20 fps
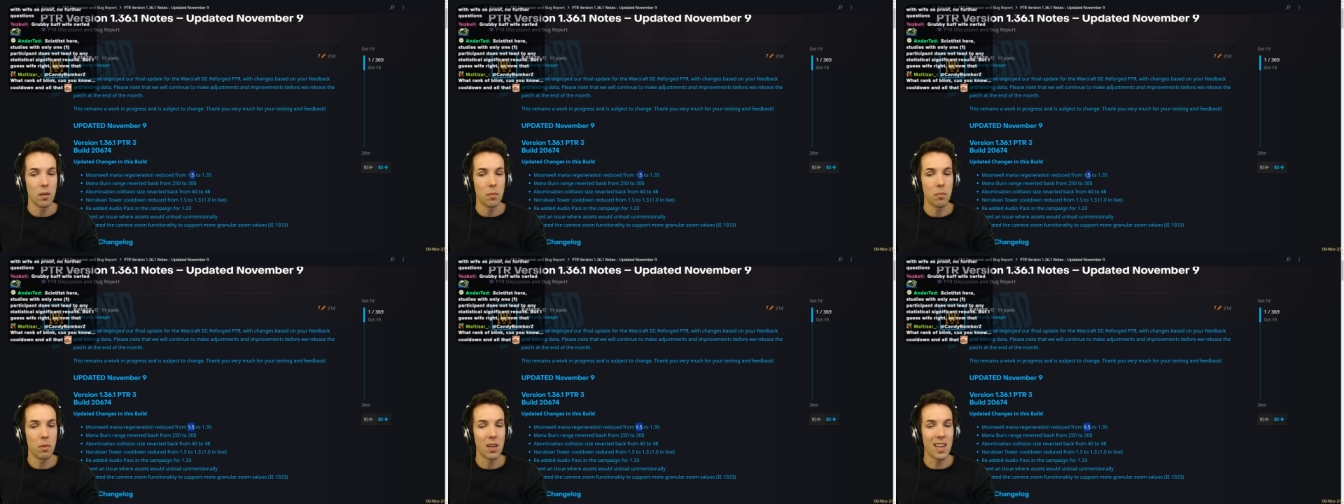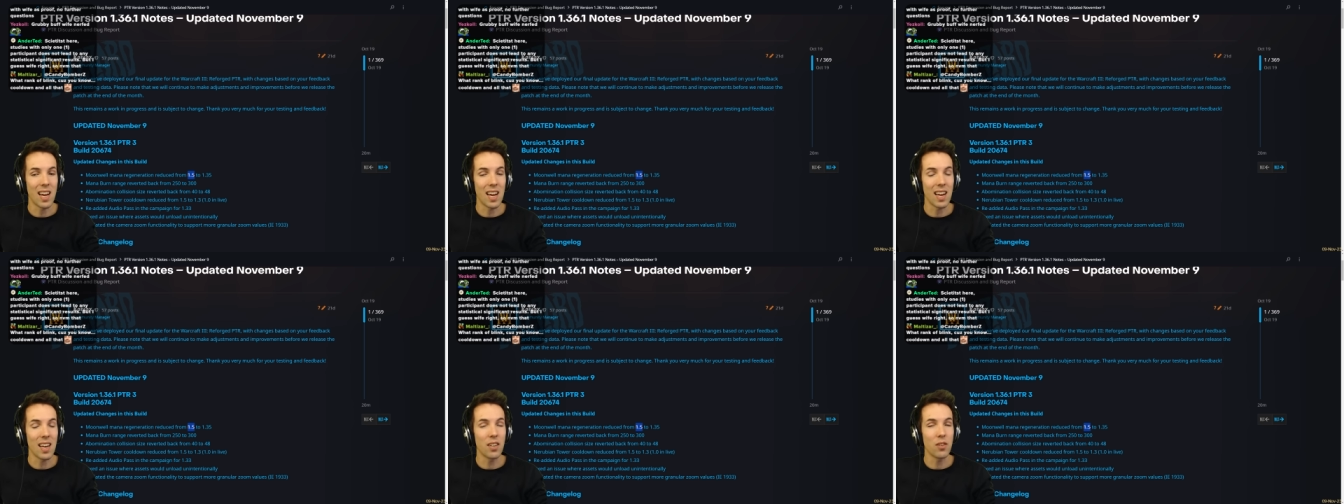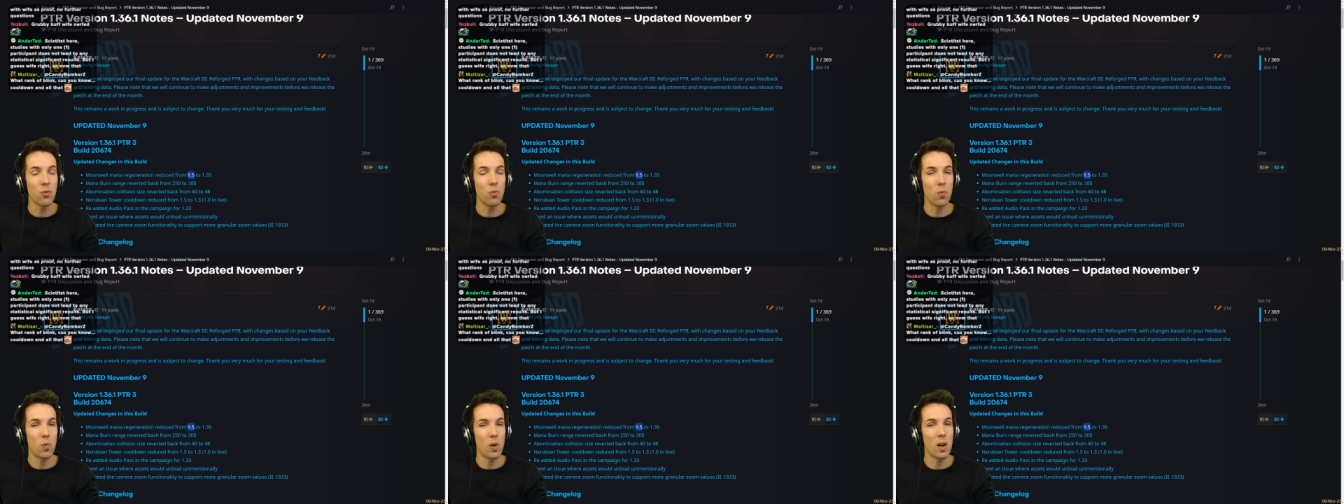but not
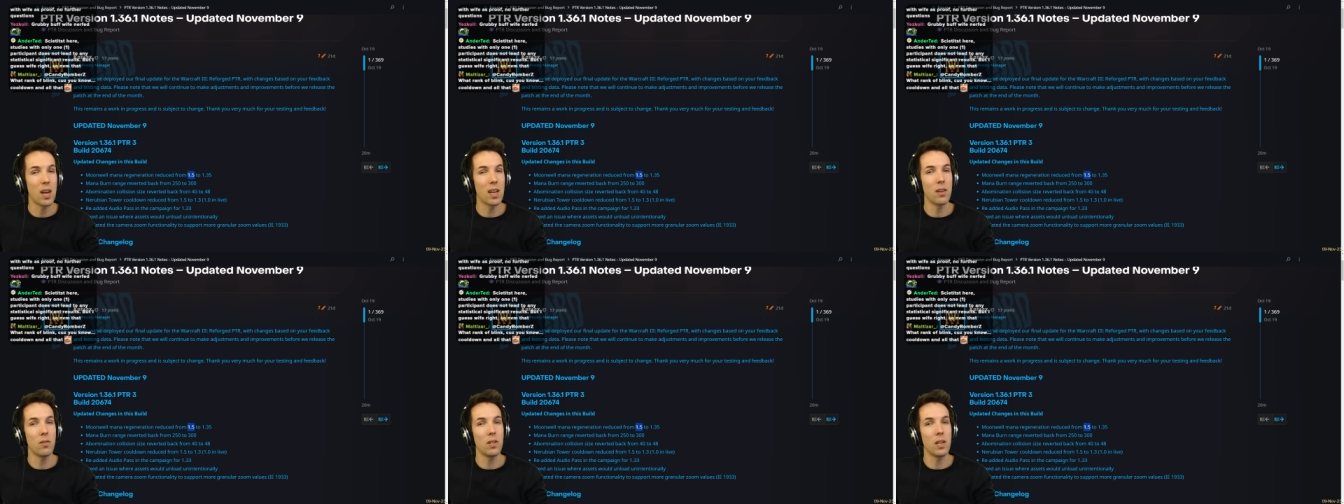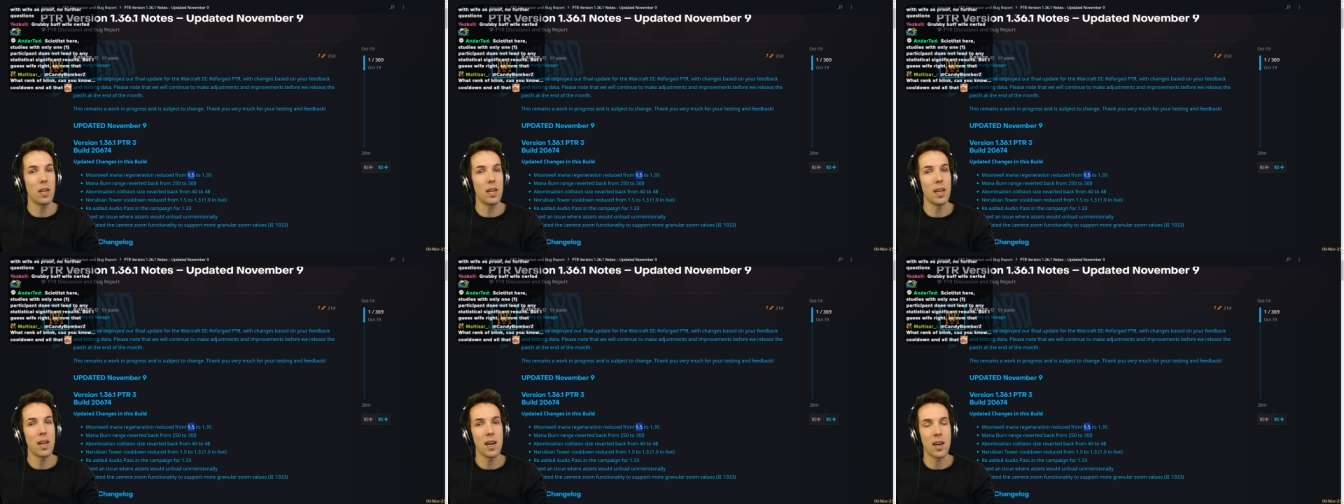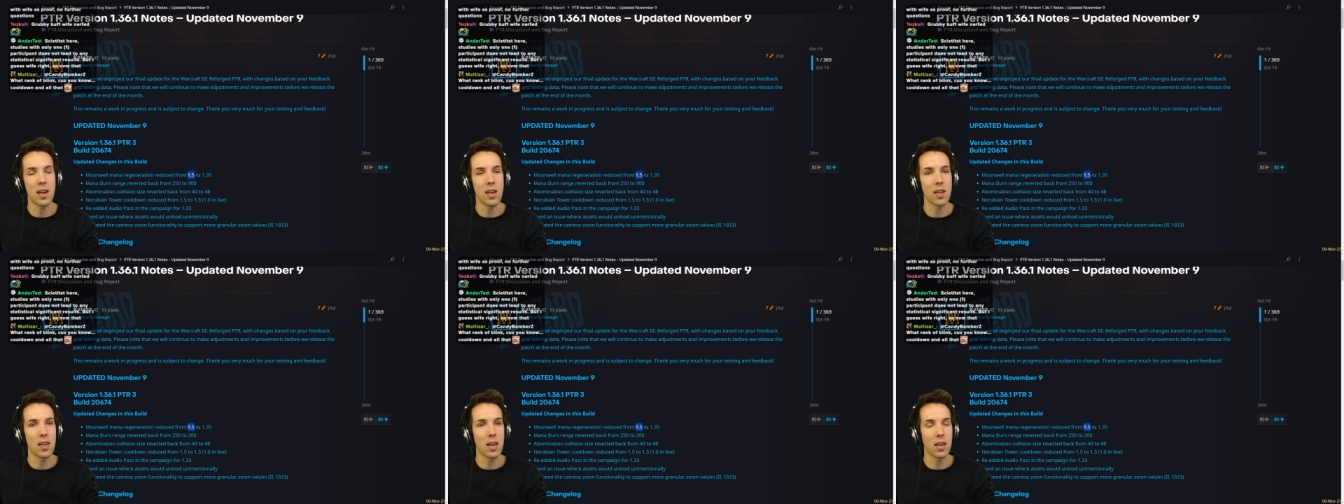as wildly
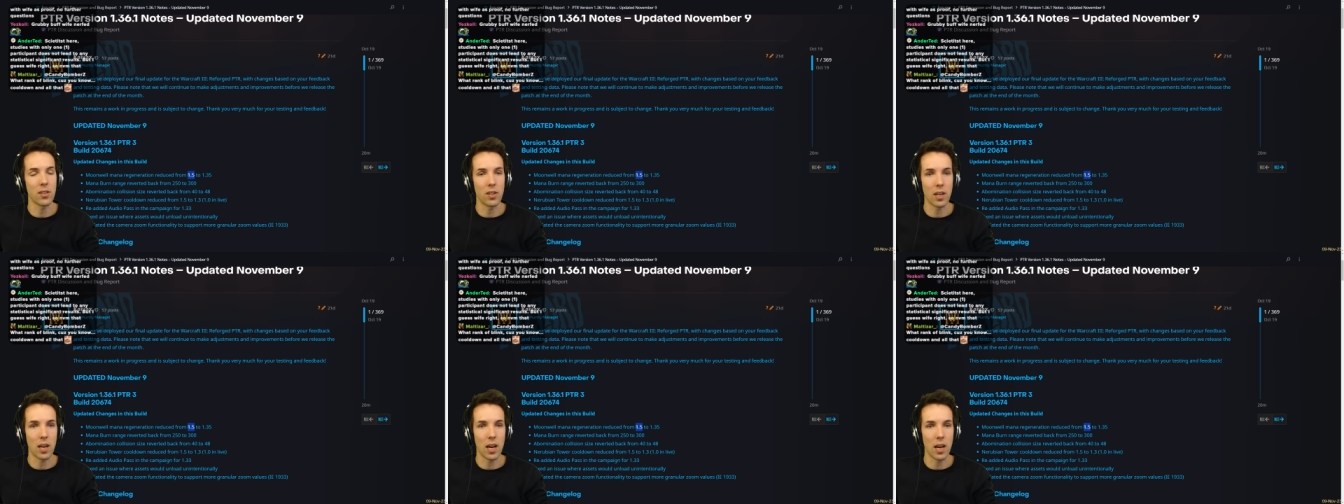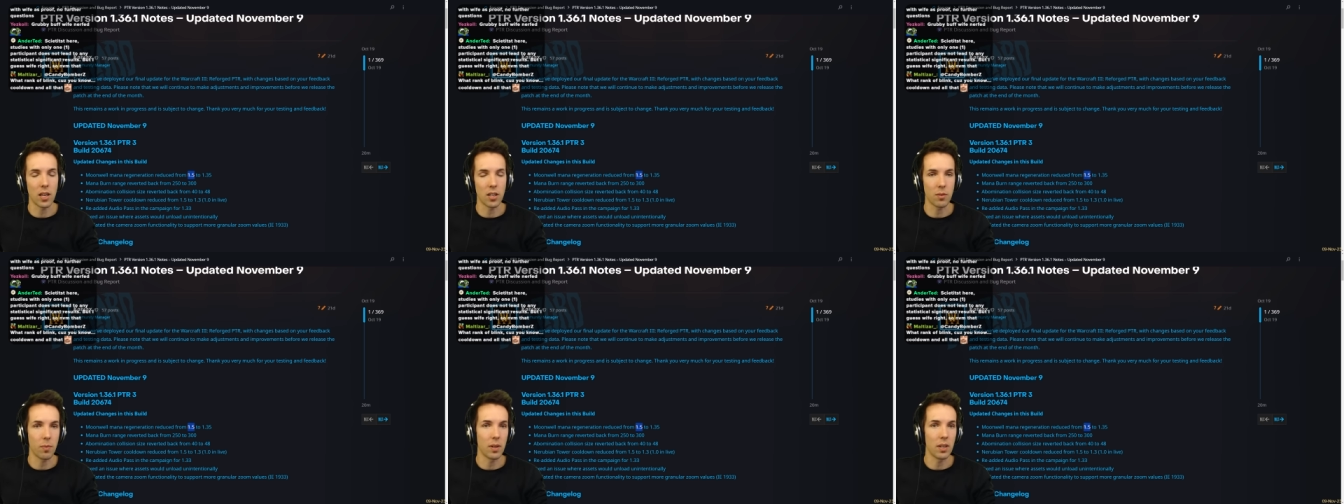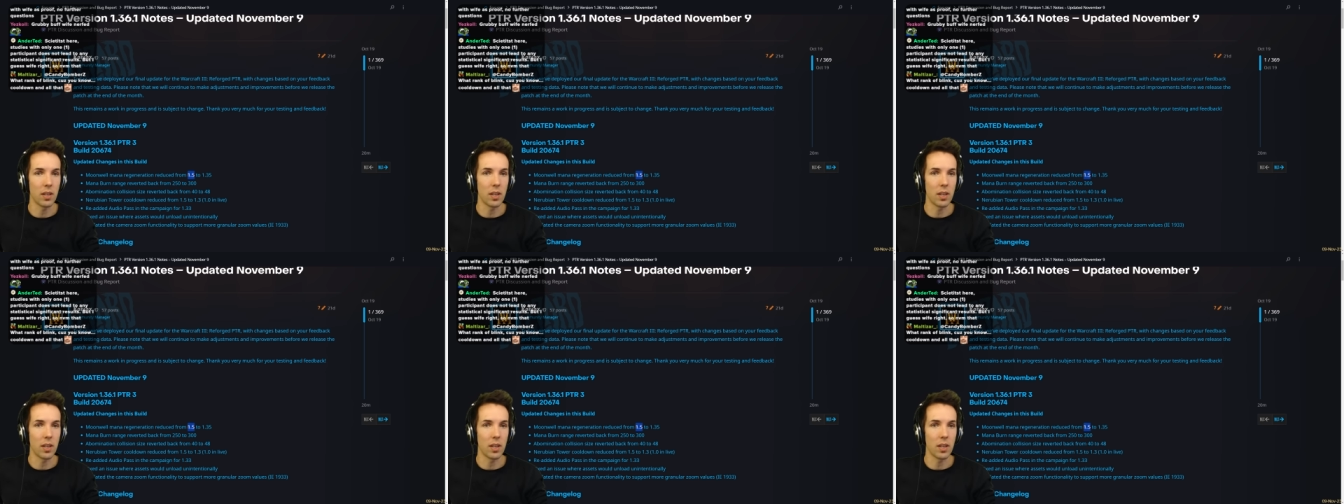high as it has been